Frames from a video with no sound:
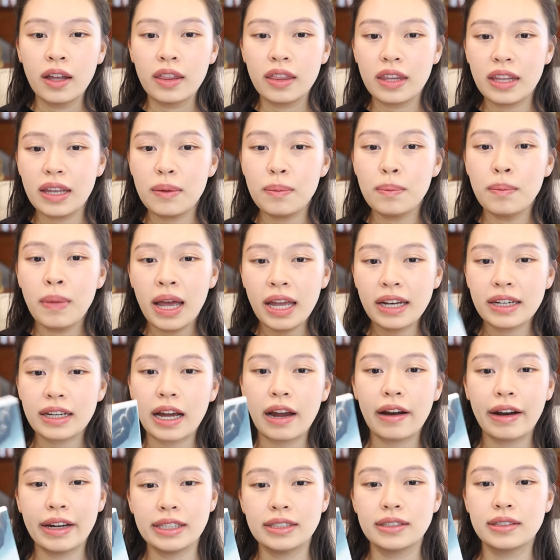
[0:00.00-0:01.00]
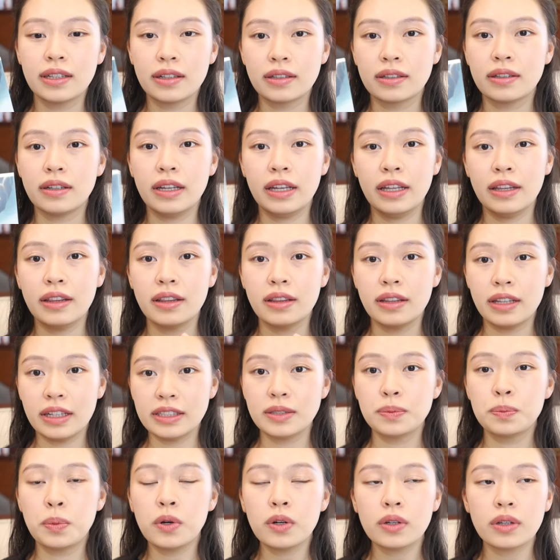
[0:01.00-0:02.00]
the main character in
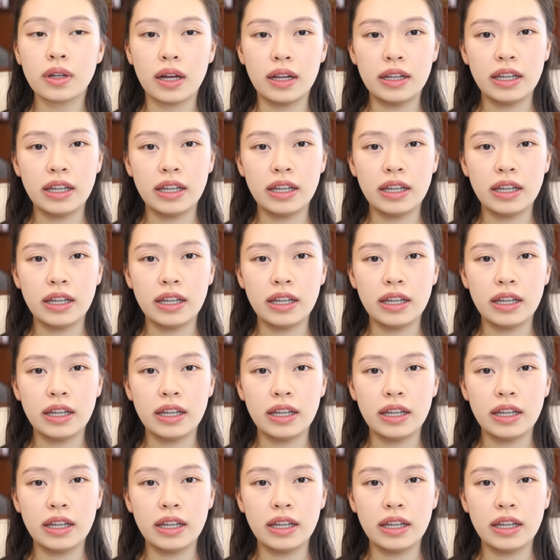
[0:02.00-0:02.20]
this book